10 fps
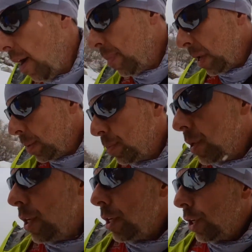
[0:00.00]
been
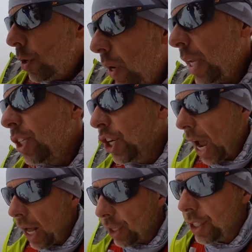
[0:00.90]
doing
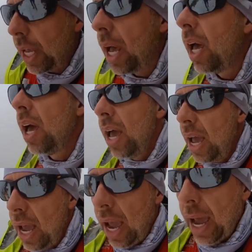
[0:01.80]
gels
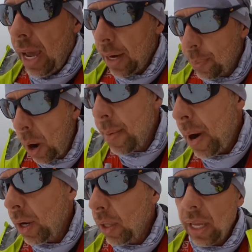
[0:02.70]
and
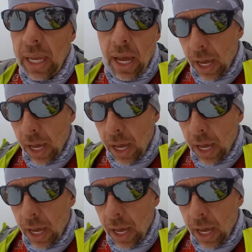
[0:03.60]
primarily